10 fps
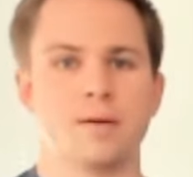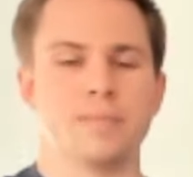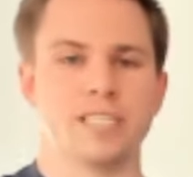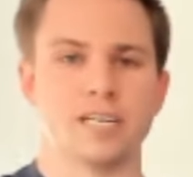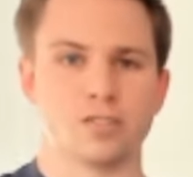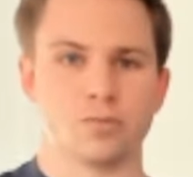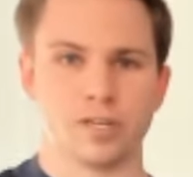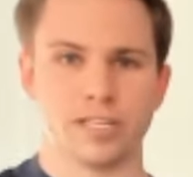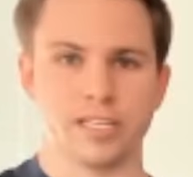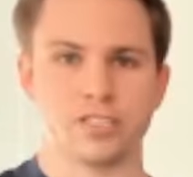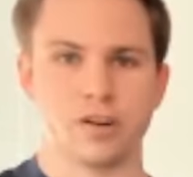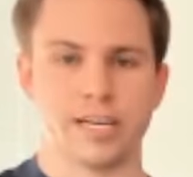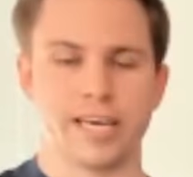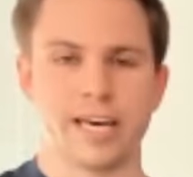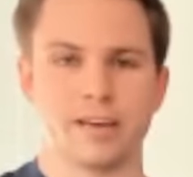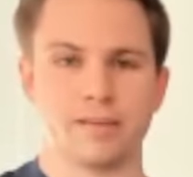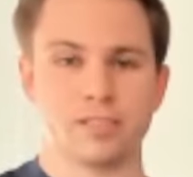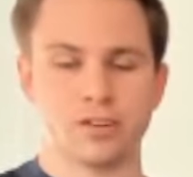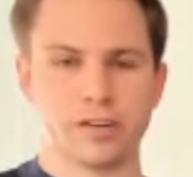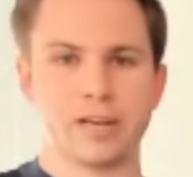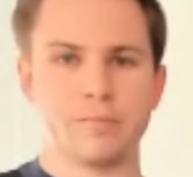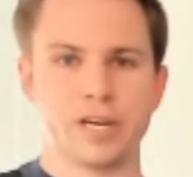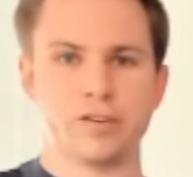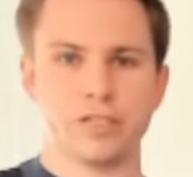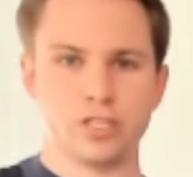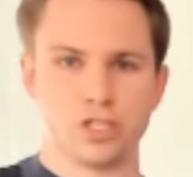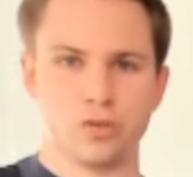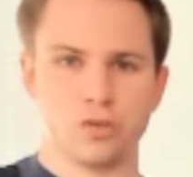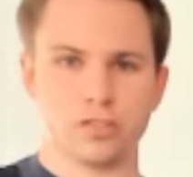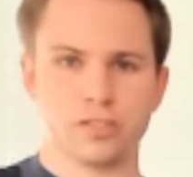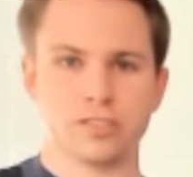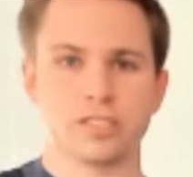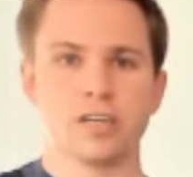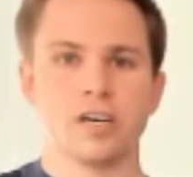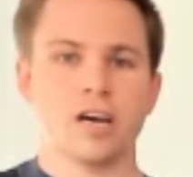It doesn't really start getting bigger in the shoulders